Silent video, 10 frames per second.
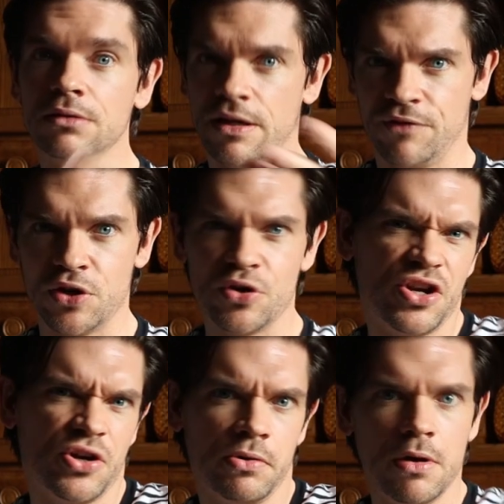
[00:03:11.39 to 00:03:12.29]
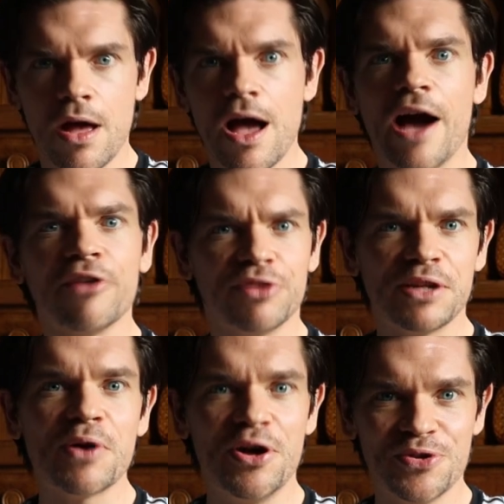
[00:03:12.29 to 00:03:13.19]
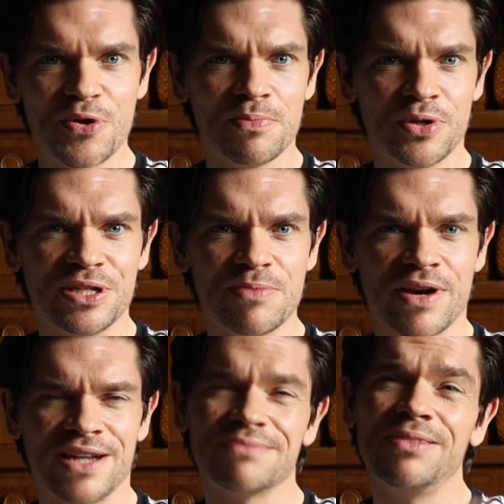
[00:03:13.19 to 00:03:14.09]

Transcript: if you know, you know, a really well-known beauty brand.